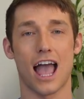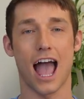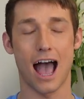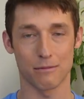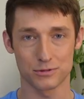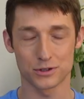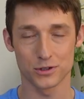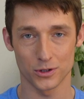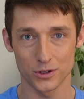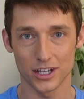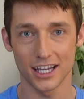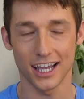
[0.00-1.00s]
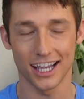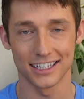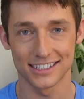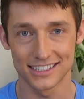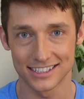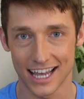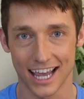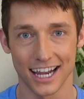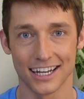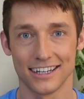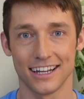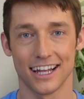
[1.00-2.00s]
absolutely
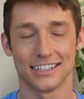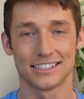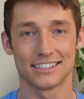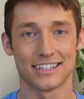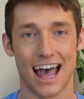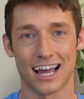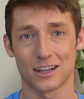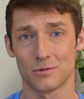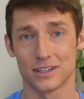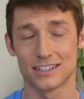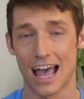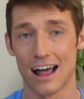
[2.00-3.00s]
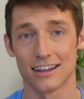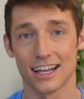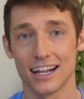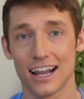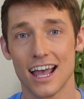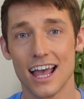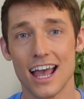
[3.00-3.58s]
insane and stacked with talent.